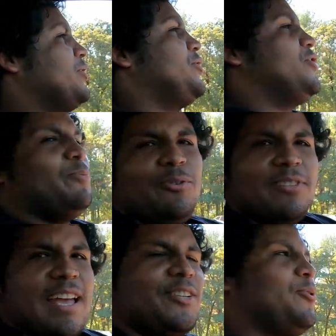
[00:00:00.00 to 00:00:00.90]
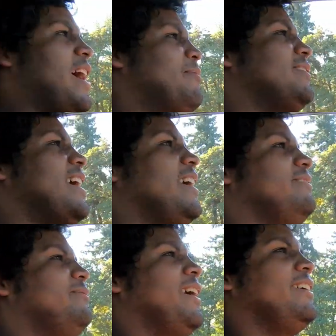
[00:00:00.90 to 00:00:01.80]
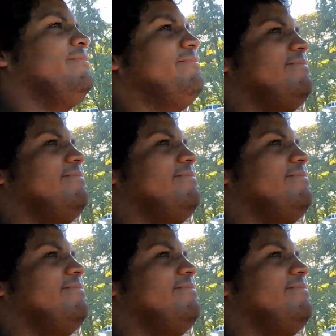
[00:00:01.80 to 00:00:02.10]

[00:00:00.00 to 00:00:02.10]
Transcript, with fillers: much a Subaru's natural habitat, right?